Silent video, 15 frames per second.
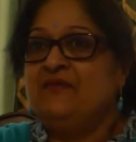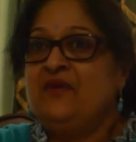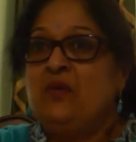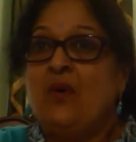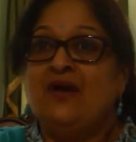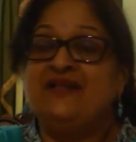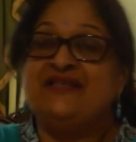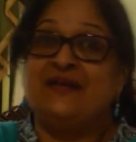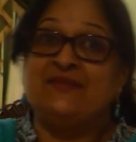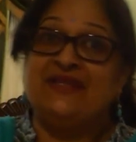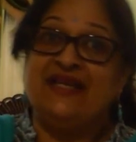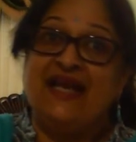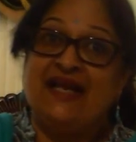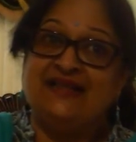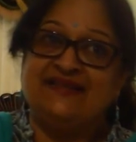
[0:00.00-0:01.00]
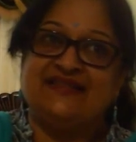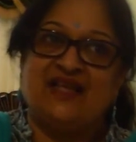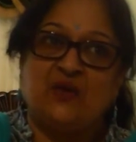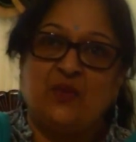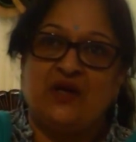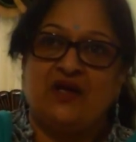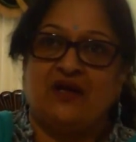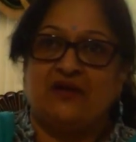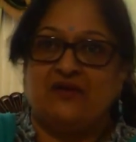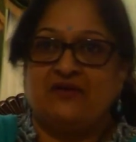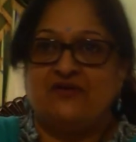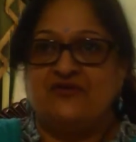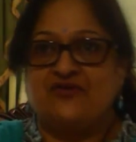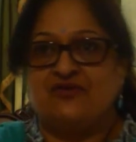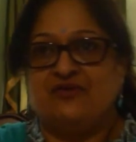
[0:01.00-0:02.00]
we want something else that we can't
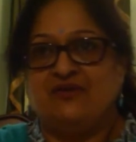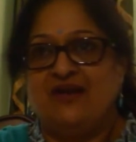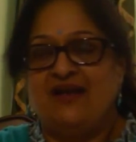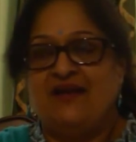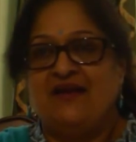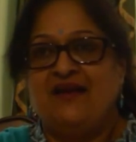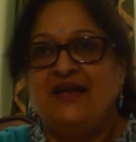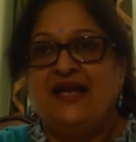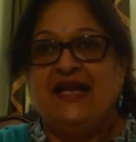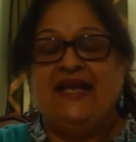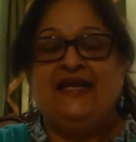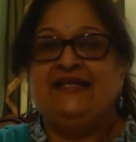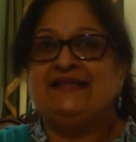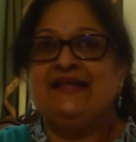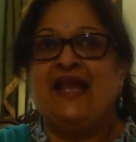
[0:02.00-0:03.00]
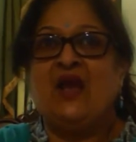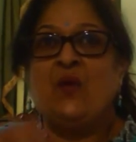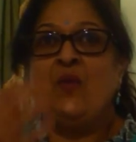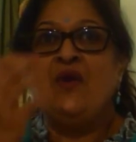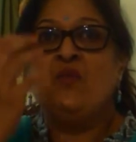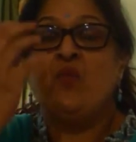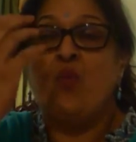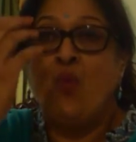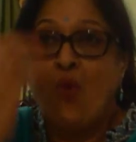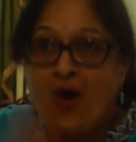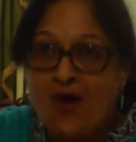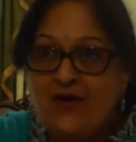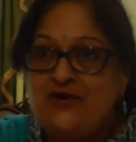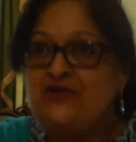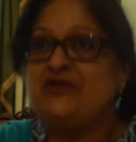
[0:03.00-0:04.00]
control. It's like we
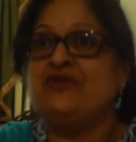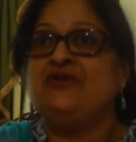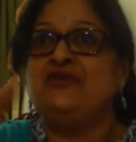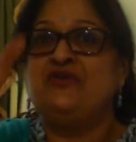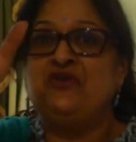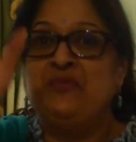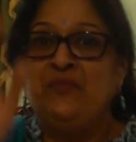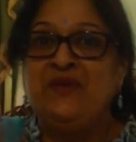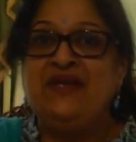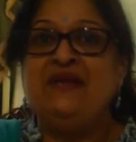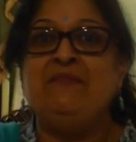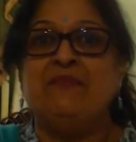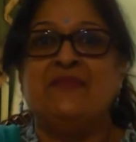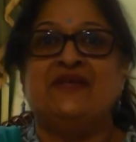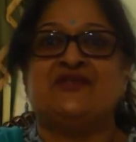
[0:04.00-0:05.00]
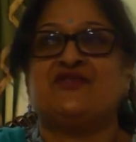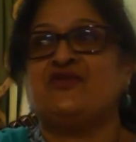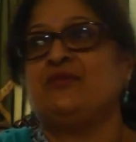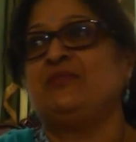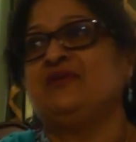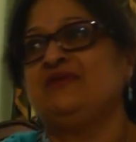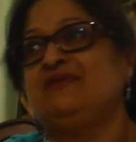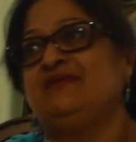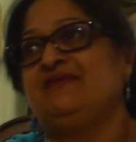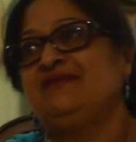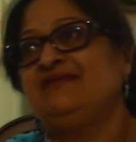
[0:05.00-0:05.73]
want to be miserable.